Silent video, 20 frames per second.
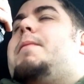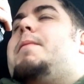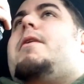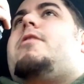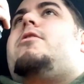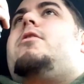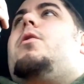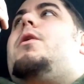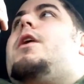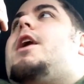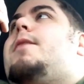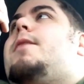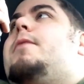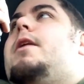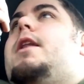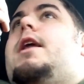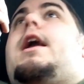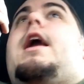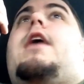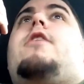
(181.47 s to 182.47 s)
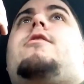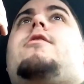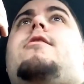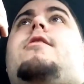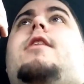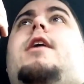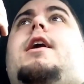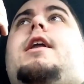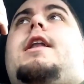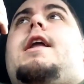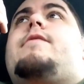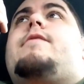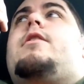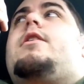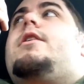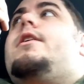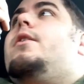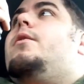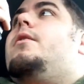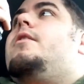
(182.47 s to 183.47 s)
much the only communications he can ever
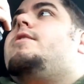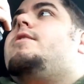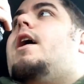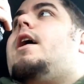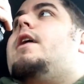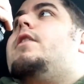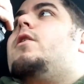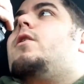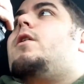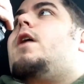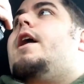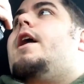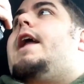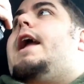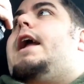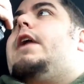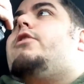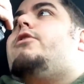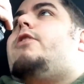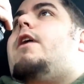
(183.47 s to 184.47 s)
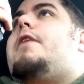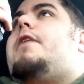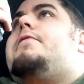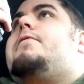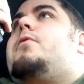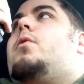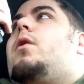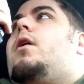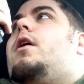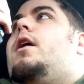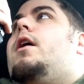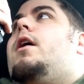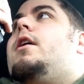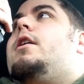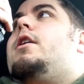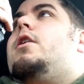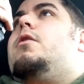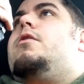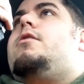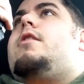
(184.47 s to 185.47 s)
do is either on HF or
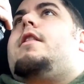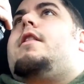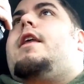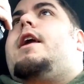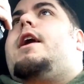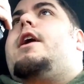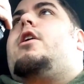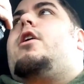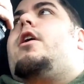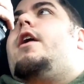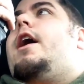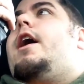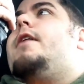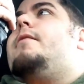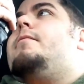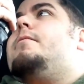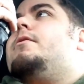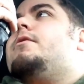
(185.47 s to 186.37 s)
using the internet.